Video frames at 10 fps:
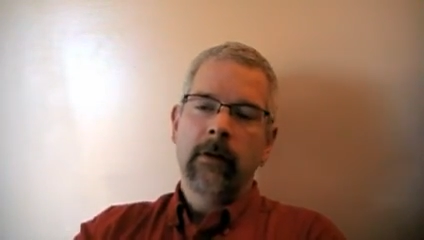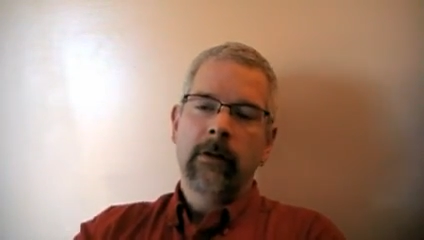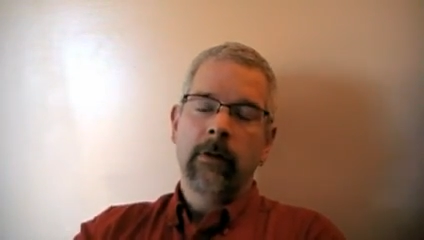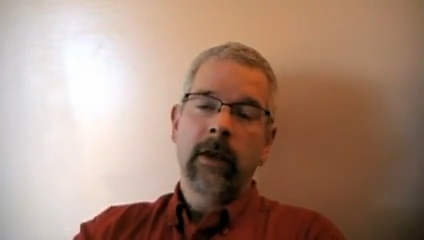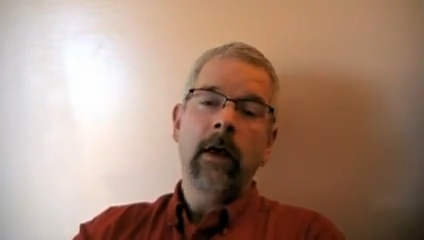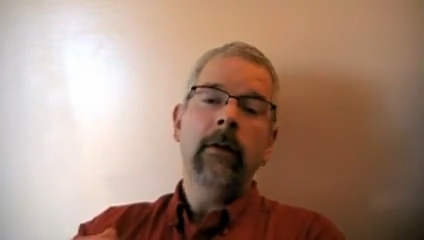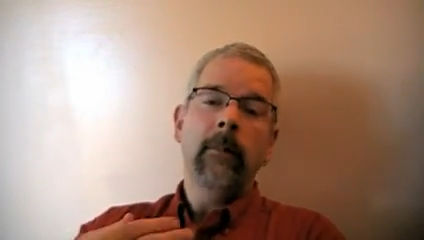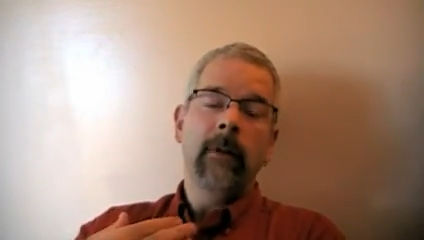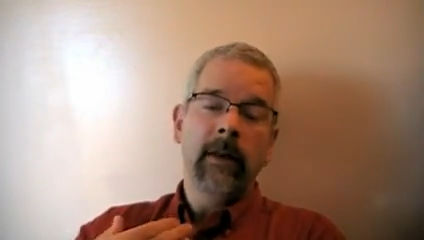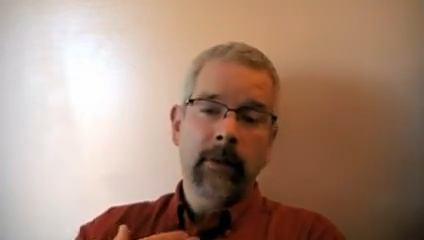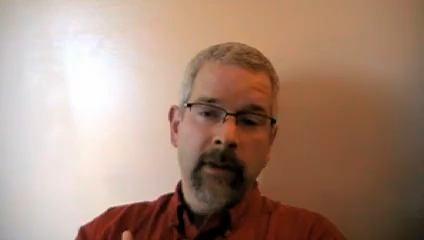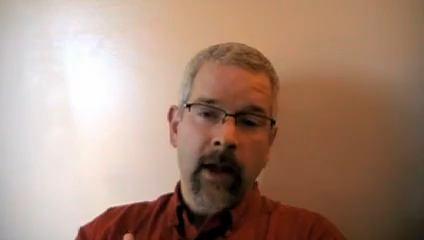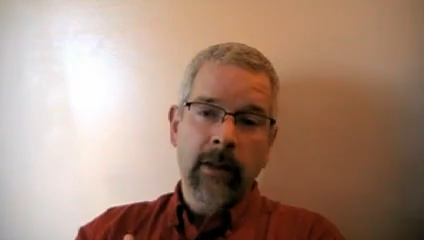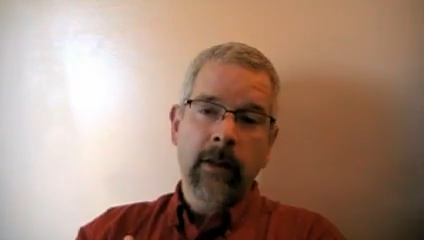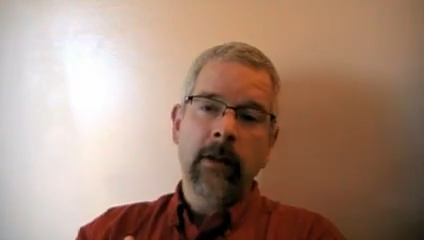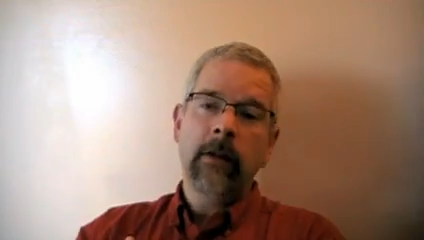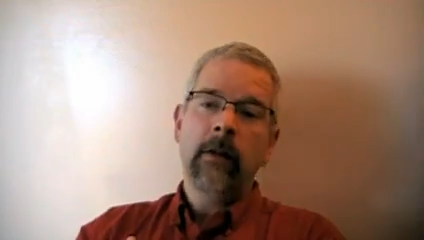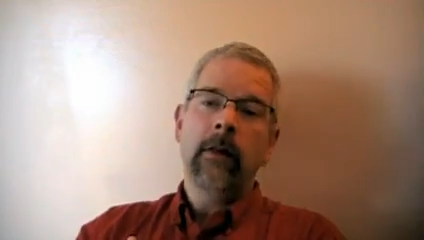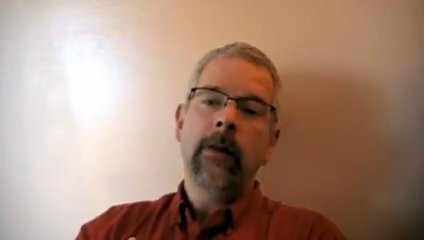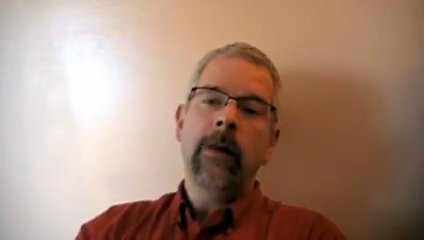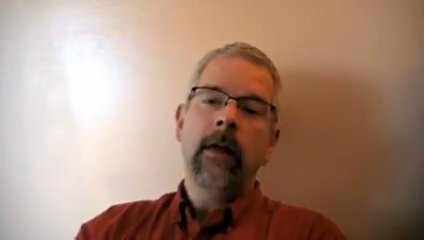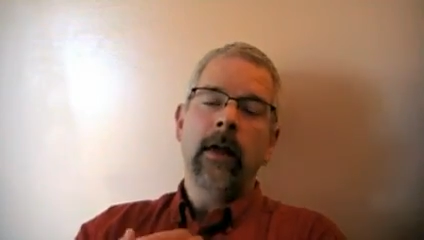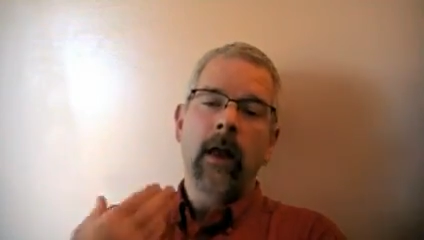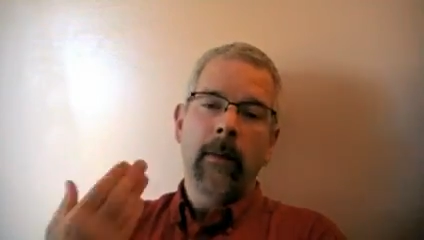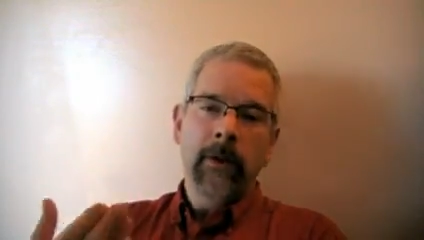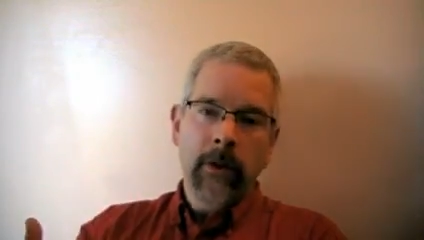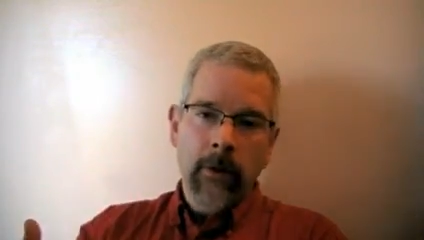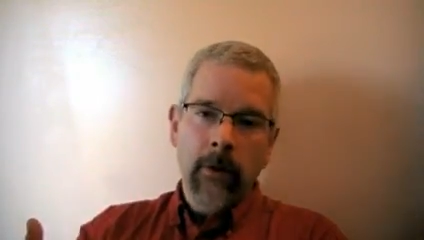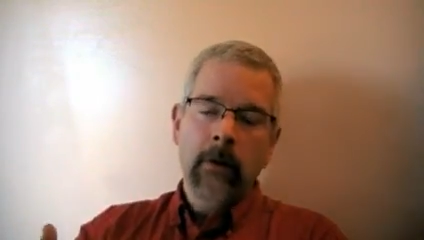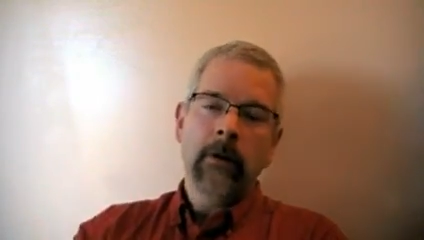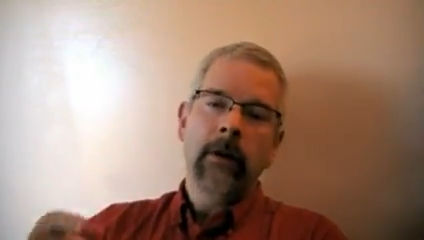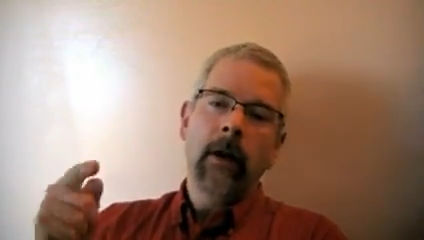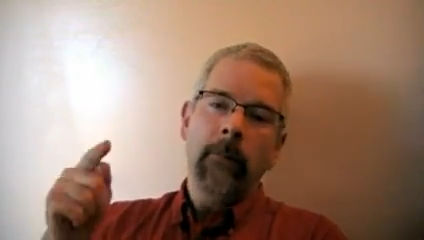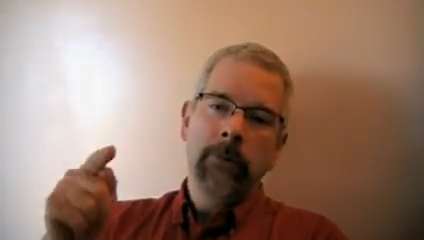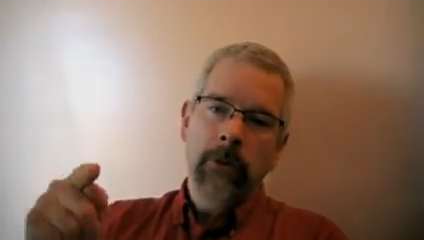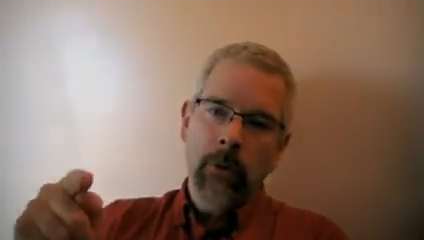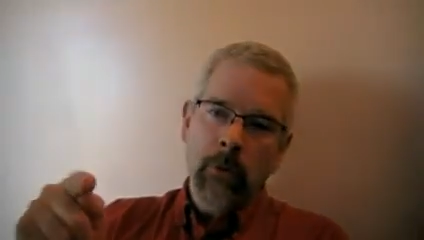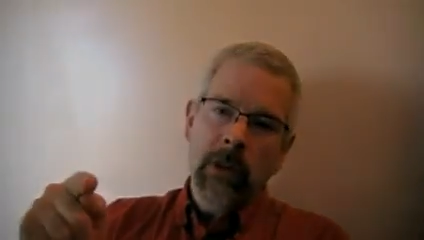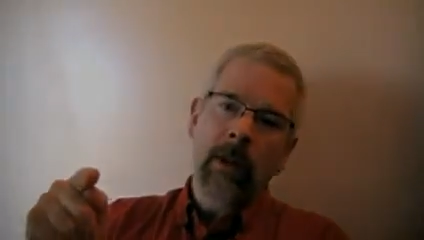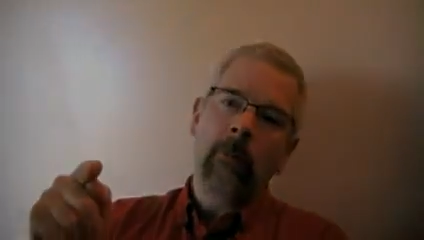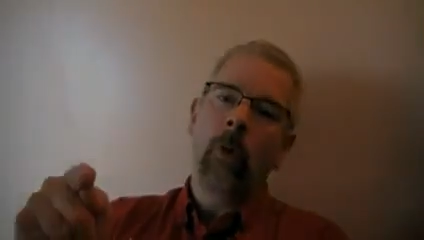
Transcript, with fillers: So again, my name is Dusty, and I'm here to help you get